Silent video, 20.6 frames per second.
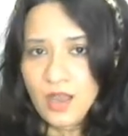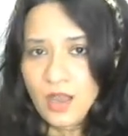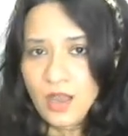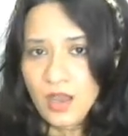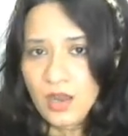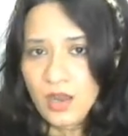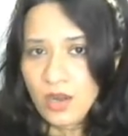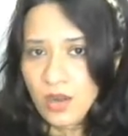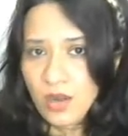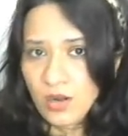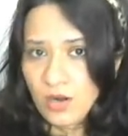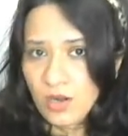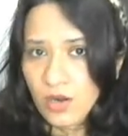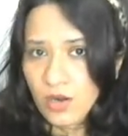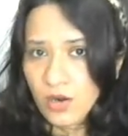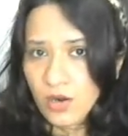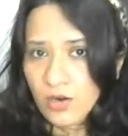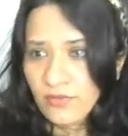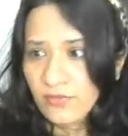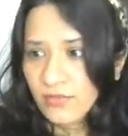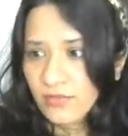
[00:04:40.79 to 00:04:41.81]
A
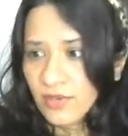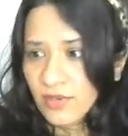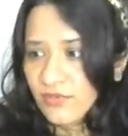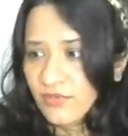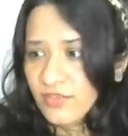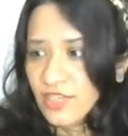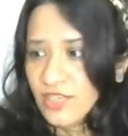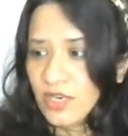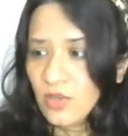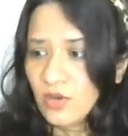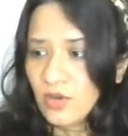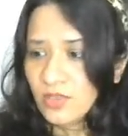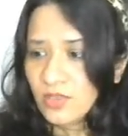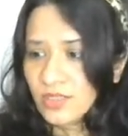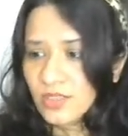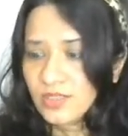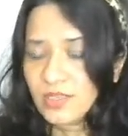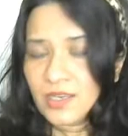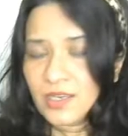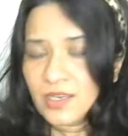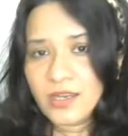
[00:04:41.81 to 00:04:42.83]
lot of lifting your
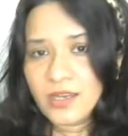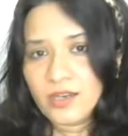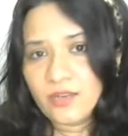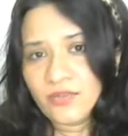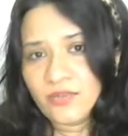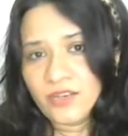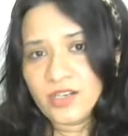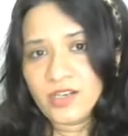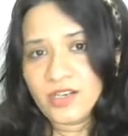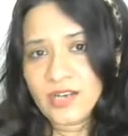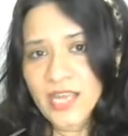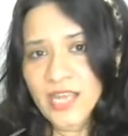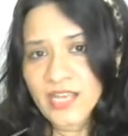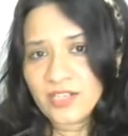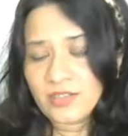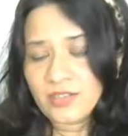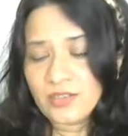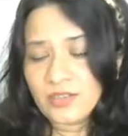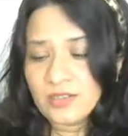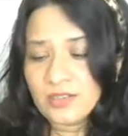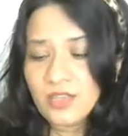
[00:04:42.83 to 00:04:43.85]
scissor in different
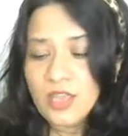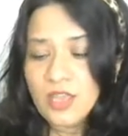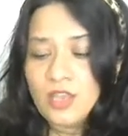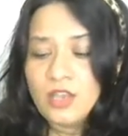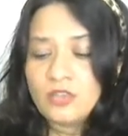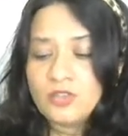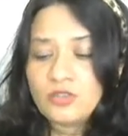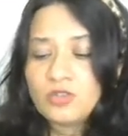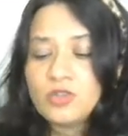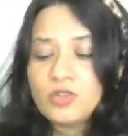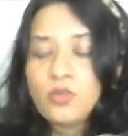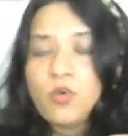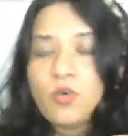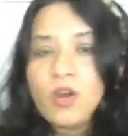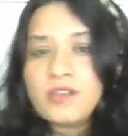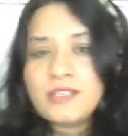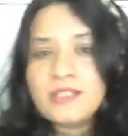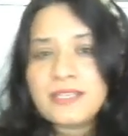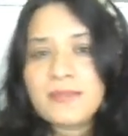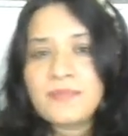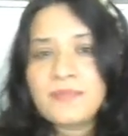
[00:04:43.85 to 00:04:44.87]
directions. So you
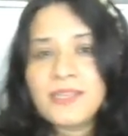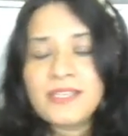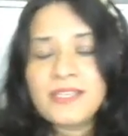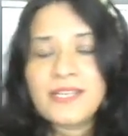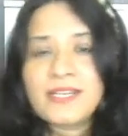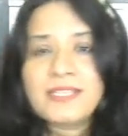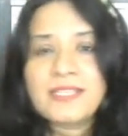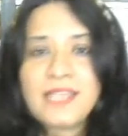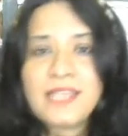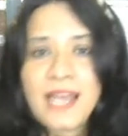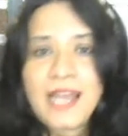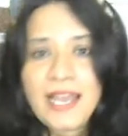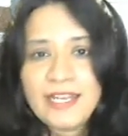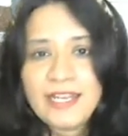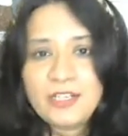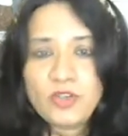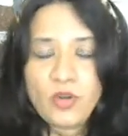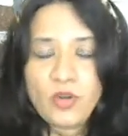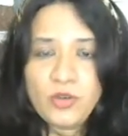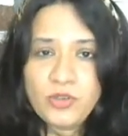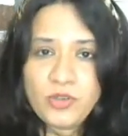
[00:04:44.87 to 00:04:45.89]
want something that is light
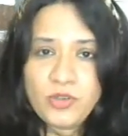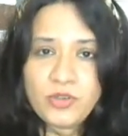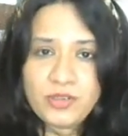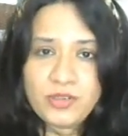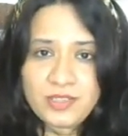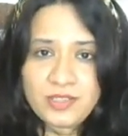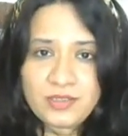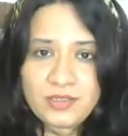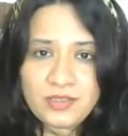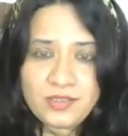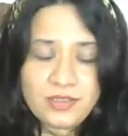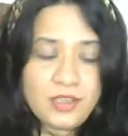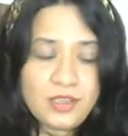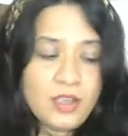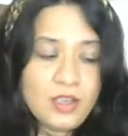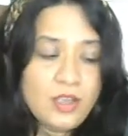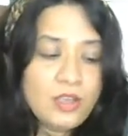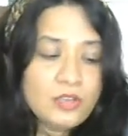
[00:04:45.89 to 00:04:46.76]
on your wrists.